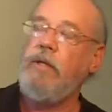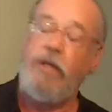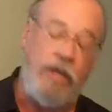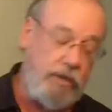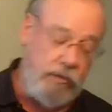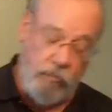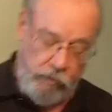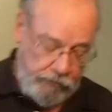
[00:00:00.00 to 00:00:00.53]

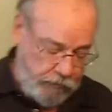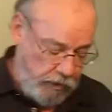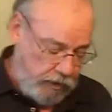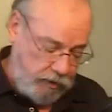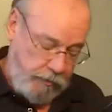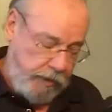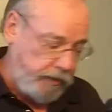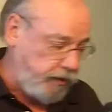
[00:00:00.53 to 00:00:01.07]
And we've
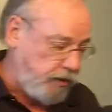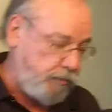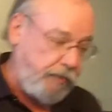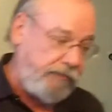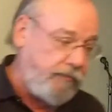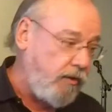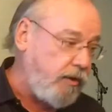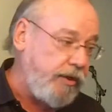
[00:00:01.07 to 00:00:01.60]
talked about this
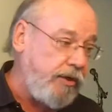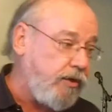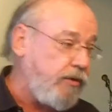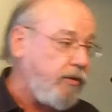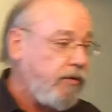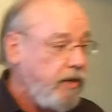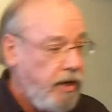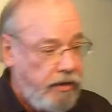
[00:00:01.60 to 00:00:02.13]
before, you know,
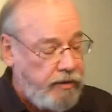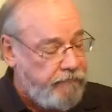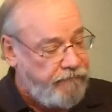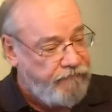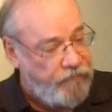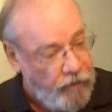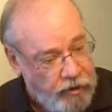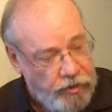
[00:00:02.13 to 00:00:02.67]

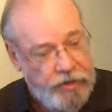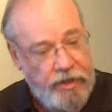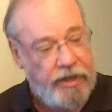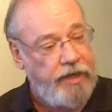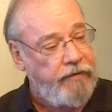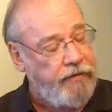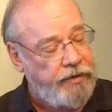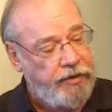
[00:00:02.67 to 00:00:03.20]
the first
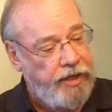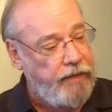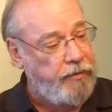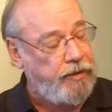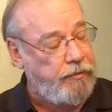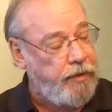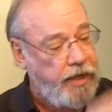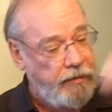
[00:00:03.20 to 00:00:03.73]
thing, every time
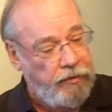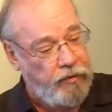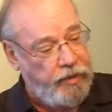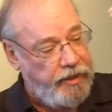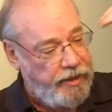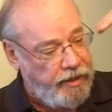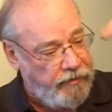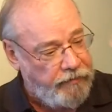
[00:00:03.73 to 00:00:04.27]
in the Bible,
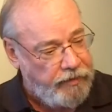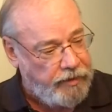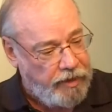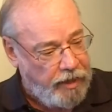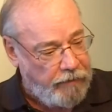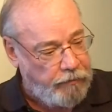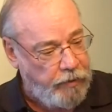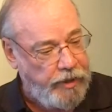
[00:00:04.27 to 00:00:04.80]
whenever
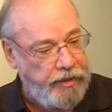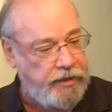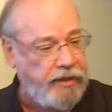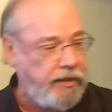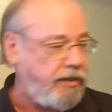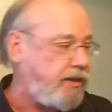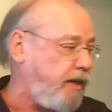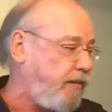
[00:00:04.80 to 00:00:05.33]
God breaks
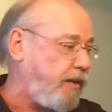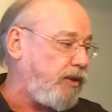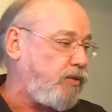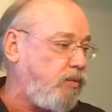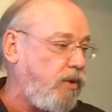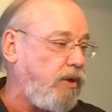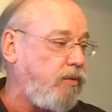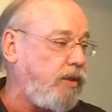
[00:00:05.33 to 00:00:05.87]
into
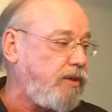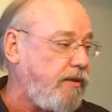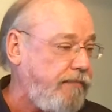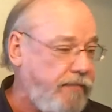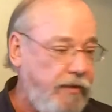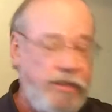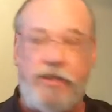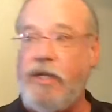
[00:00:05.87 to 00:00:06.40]
somebody's world, what's the
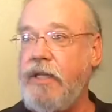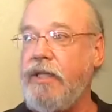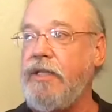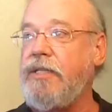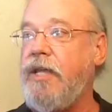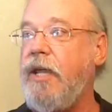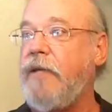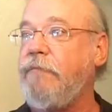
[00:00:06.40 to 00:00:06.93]
first thing
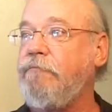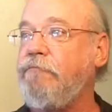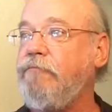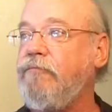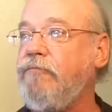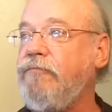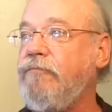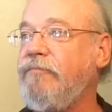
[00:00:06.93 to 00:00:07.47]
they say?
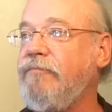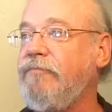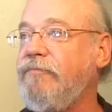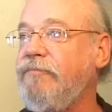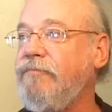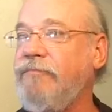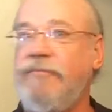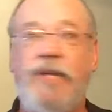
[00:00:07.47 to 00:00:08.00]

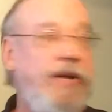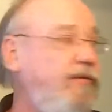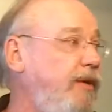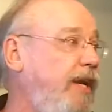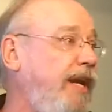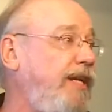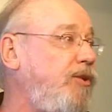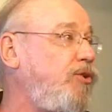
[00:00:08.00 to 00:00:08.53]

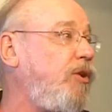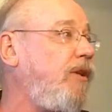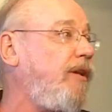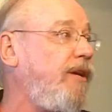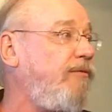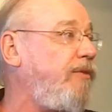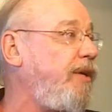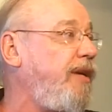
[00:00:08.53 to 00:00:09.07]
Every
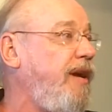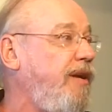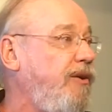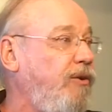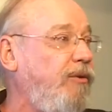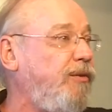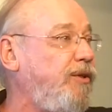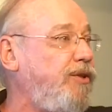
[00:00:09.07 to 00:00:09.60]
angel, every, you
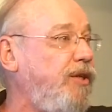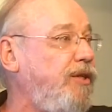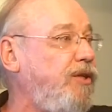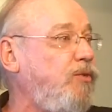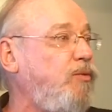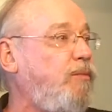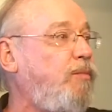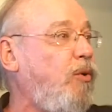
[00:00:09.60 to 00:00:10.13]
know, when
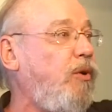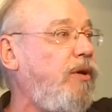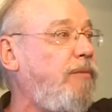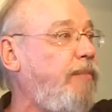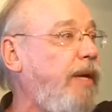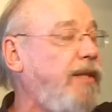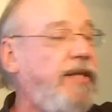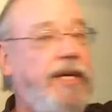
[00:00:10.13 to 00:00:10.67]
Jesus was born
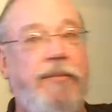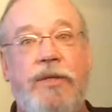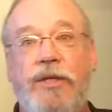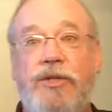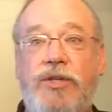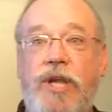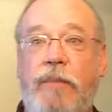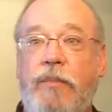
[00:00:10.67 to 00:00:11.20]
in Bethlehem, the
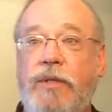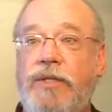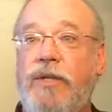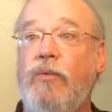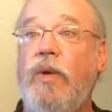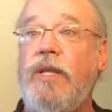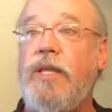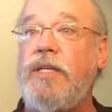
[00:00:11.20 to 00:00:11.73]
shepherds,
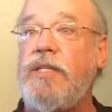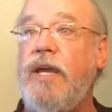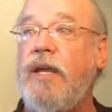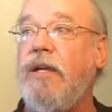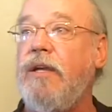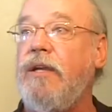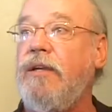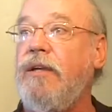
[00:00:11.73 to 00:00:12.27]
what do they
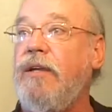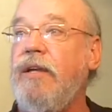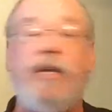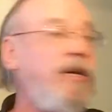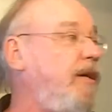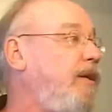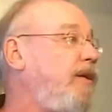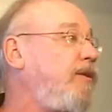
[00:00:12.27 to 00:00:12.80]
say?
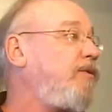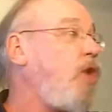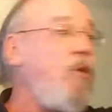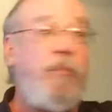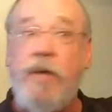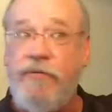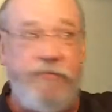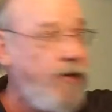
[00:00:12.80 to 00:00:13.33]

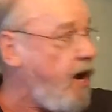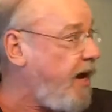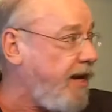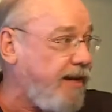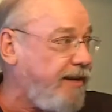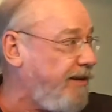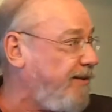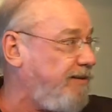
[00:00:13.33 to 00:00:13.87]
Don't be
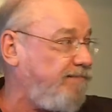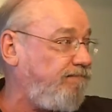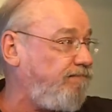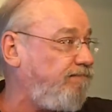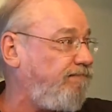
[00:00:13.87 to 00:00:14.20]
afraid.